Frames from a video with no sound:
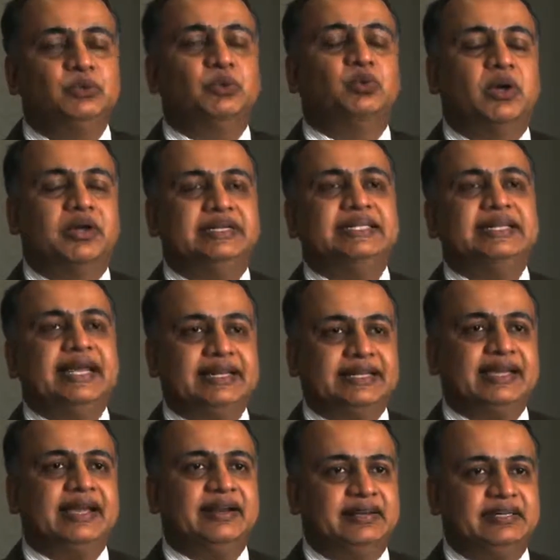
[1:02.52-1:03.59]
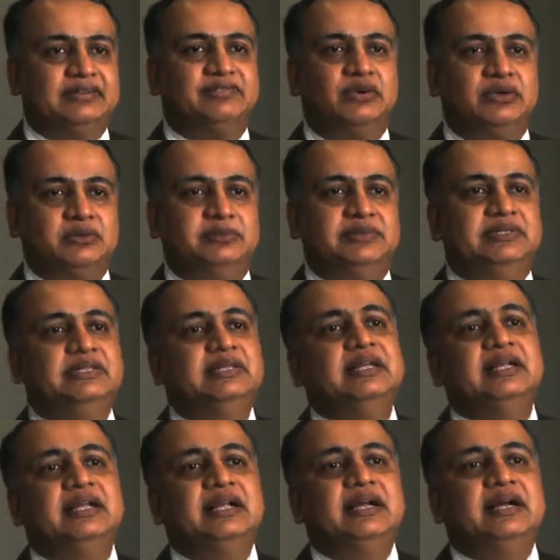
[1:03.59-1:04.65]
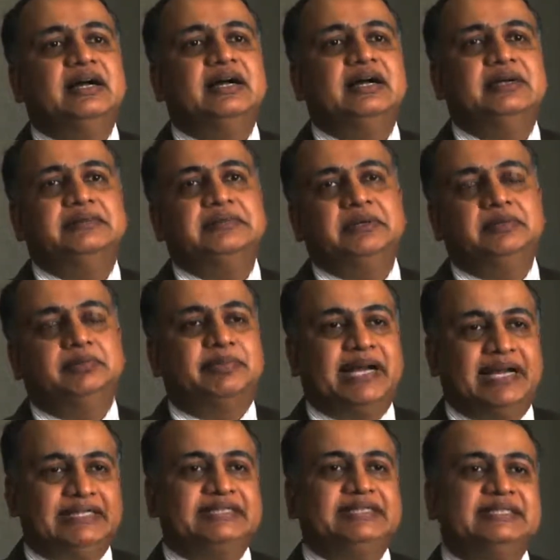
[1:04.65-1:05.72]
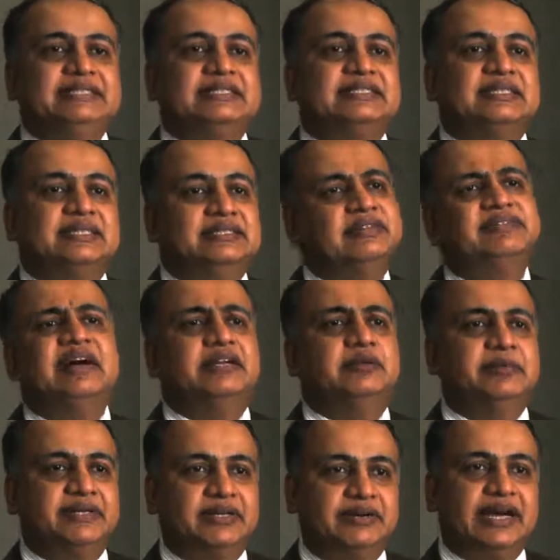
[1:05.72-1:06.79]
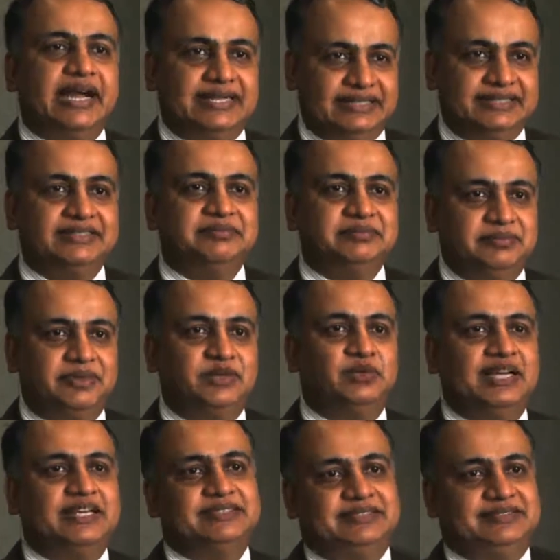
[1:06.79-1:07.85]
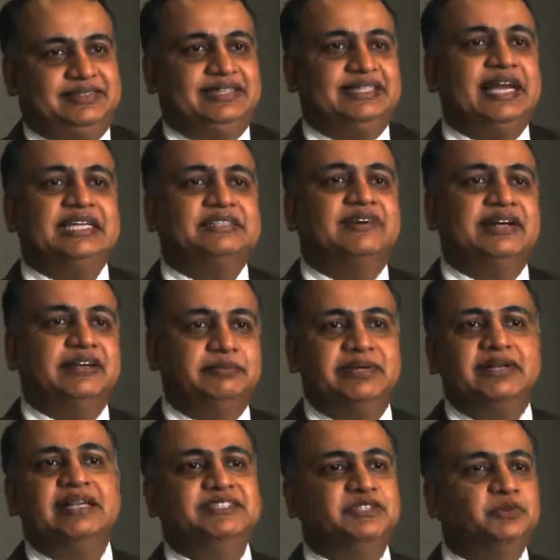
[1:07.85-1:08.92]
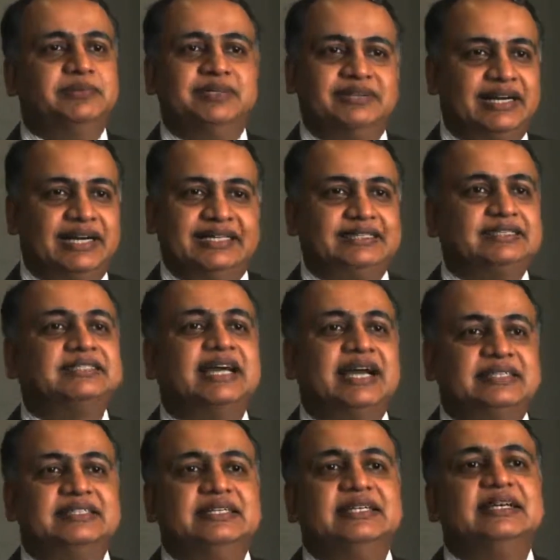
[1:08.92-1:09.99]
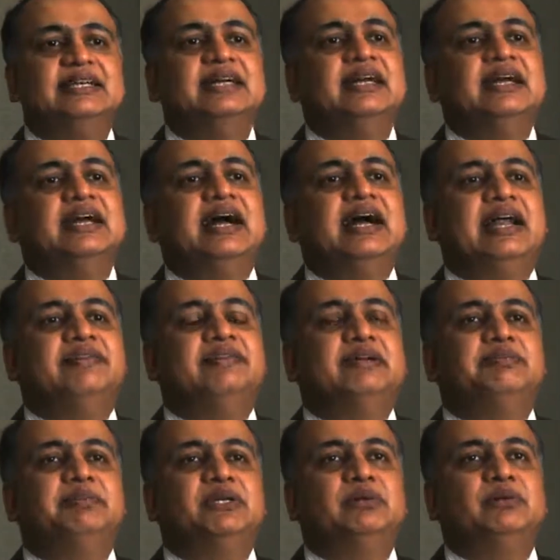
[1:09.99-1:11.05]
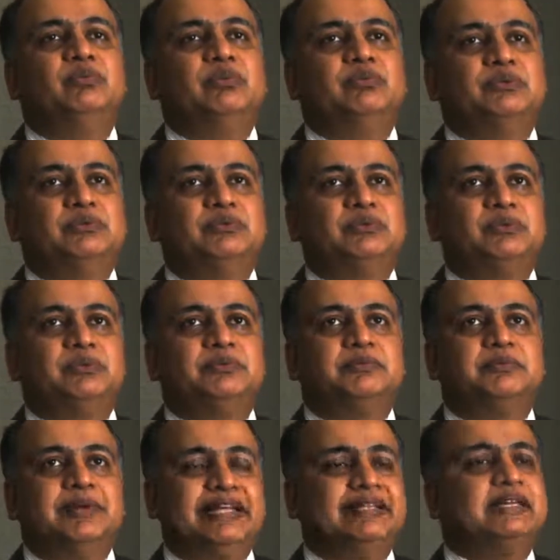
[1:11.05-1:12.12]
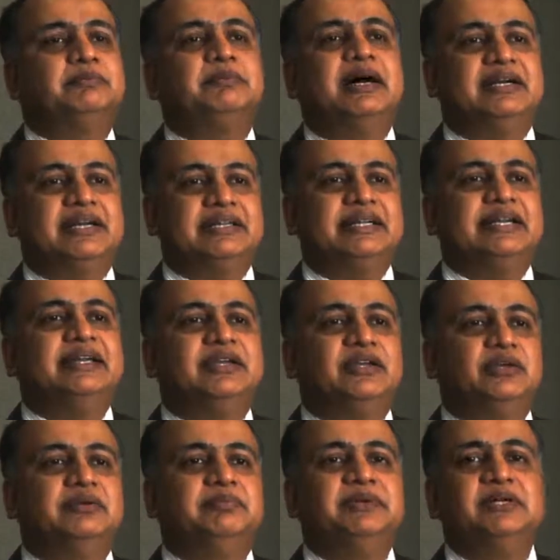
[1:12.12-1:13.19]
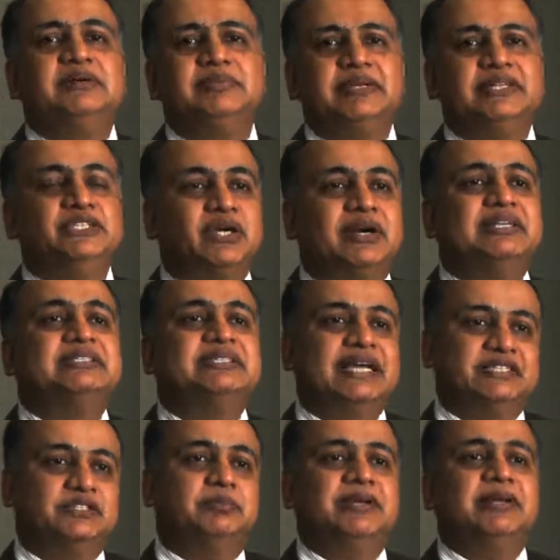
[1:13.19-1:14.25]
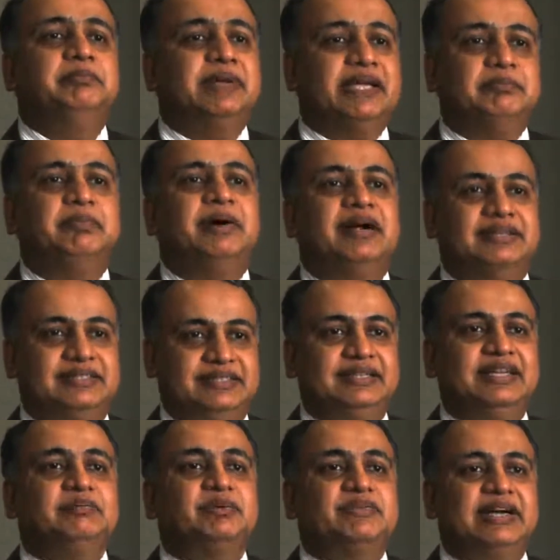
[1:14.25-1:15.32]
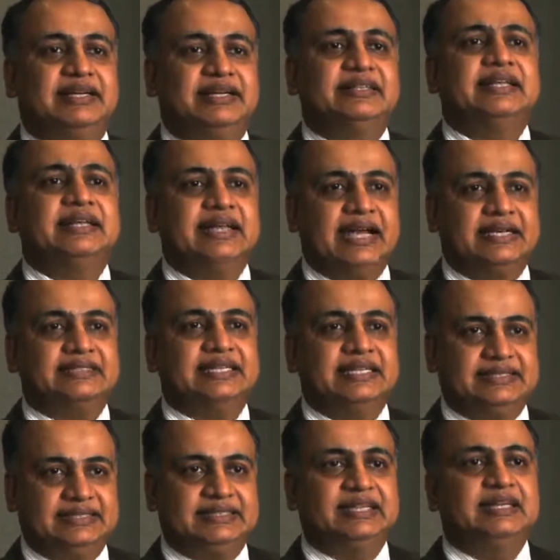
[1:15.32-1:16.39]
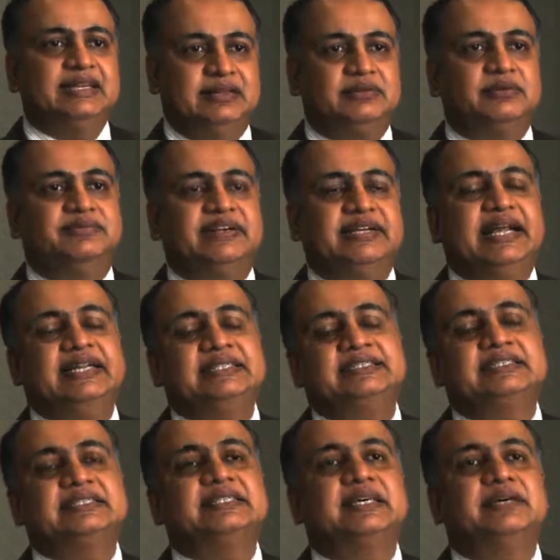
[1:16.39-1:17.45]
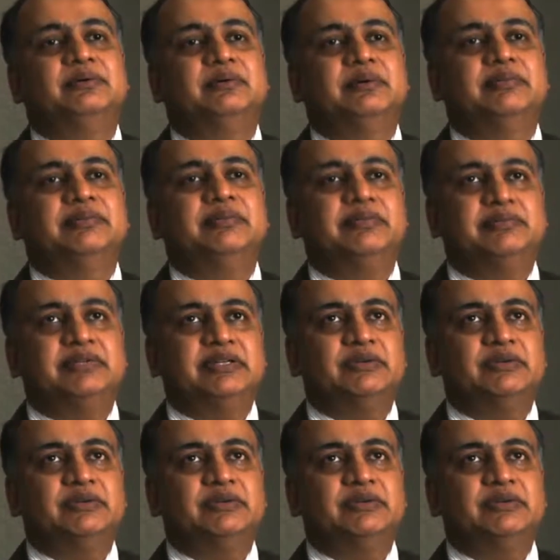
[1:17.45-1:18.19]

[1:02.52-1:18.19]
quality healthcare at affordable prices is a fundamental right. As fundamental as human rights, actually. And, to play that part, I think, insurance has to play a big part in providing that access through financial